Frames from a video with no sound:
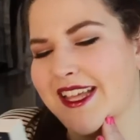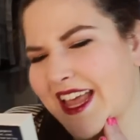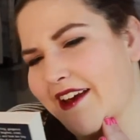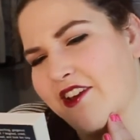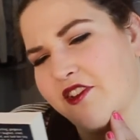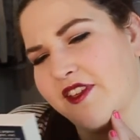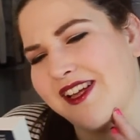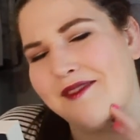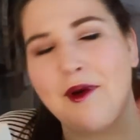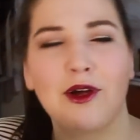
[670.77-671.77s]
Again, I just
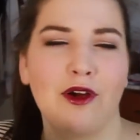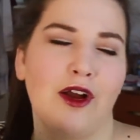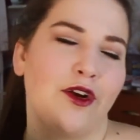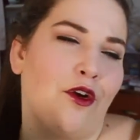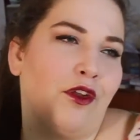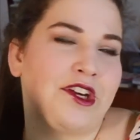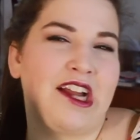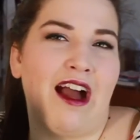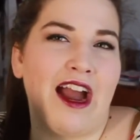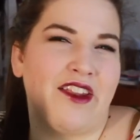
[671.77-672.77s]
think it's about a girl to
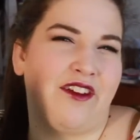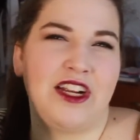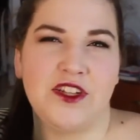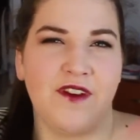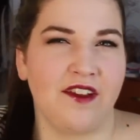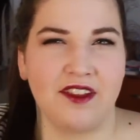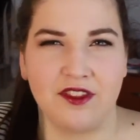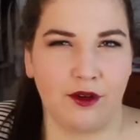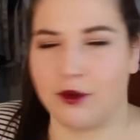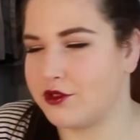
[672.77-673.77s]
Guy. They're each facing
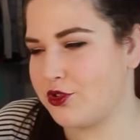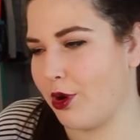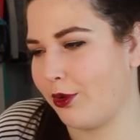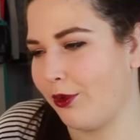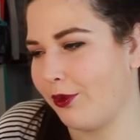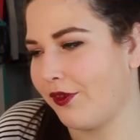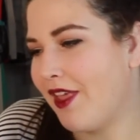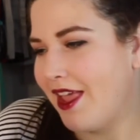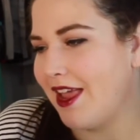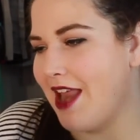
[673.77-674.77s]
their own struggles
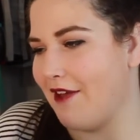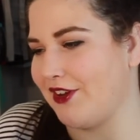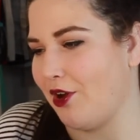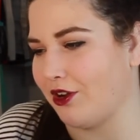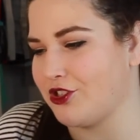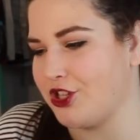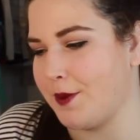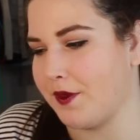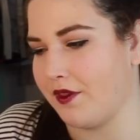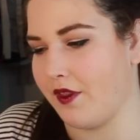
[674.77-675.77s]
and having
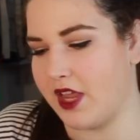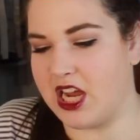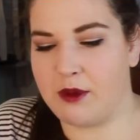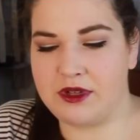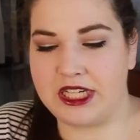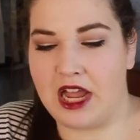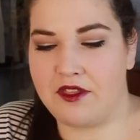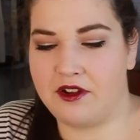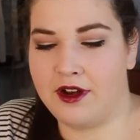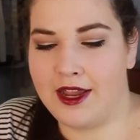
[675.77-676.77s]
hardships, and then they come
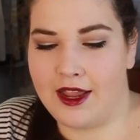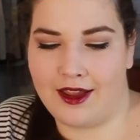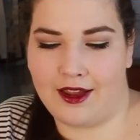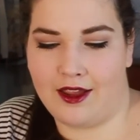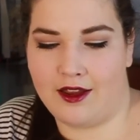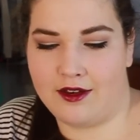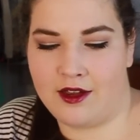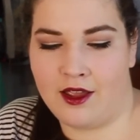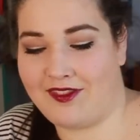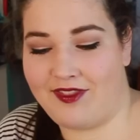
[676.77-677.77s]
together
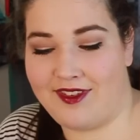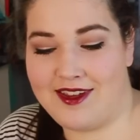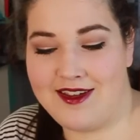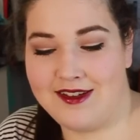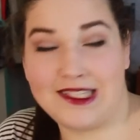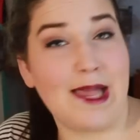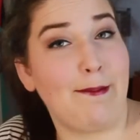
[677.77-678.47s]
and things